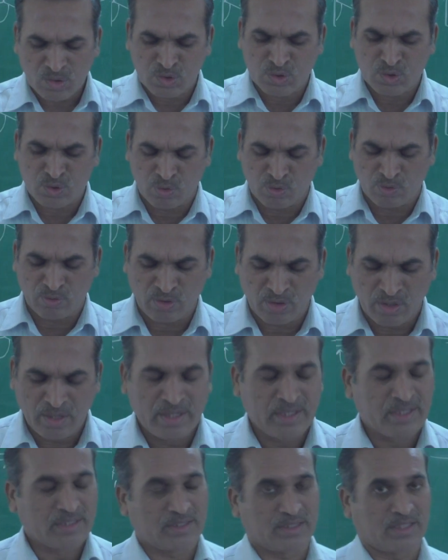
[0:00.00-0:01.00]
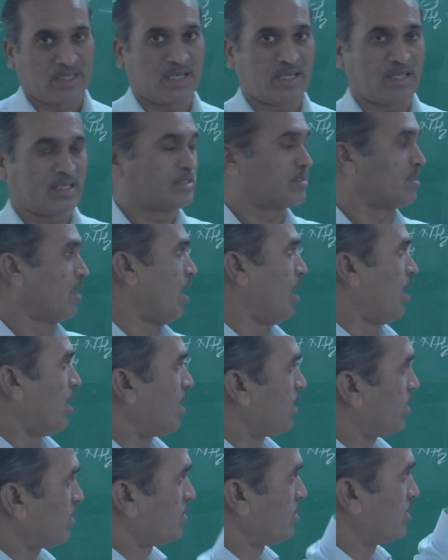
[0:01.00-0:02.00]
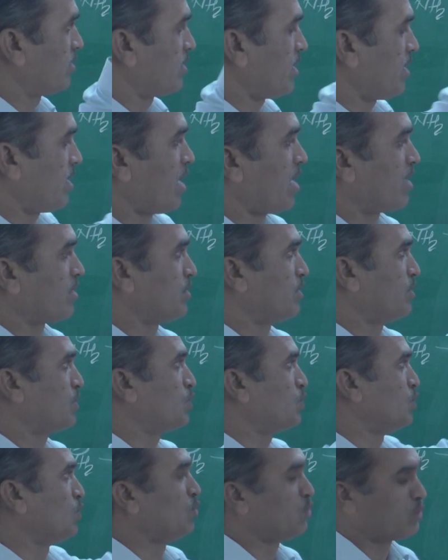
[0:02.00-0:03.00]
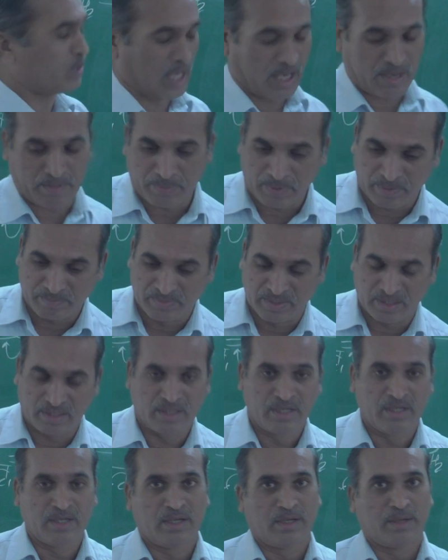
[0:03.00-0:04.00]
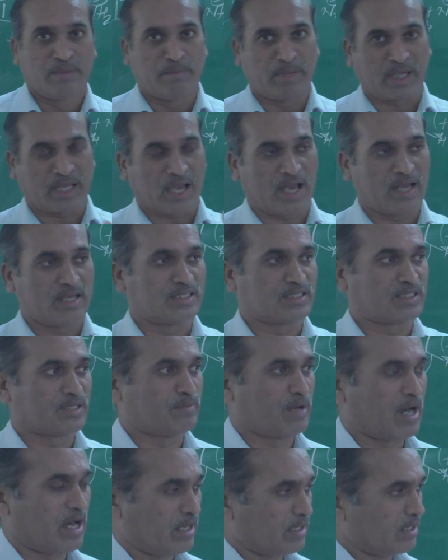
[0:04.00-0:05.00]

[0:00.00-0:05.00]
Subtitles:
So there are the two type of the mechanism are